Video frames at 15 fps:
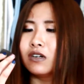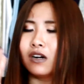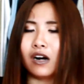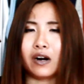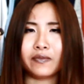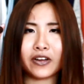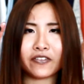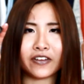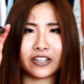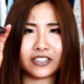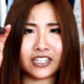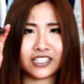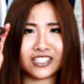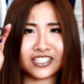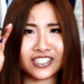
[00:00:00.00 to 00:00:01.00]
all my
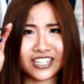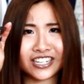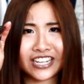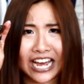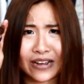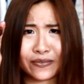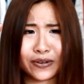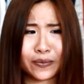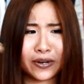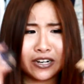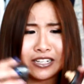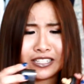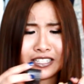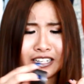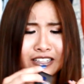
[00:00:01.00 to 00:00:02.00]
foundation is getting everywhere
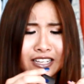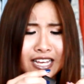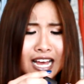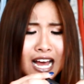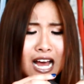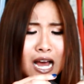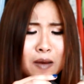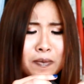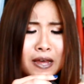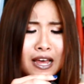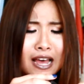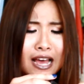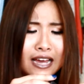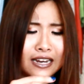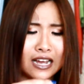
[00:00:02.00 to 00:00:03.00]
inside the cap
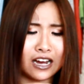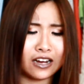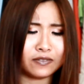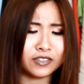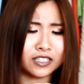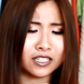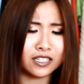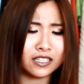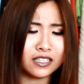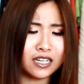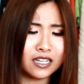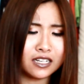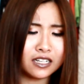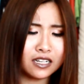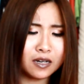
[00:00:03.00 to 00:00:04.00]
and how I have to clean
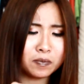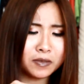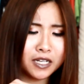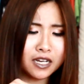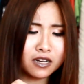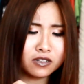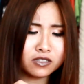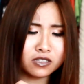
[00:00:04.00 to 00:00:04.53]
that up now.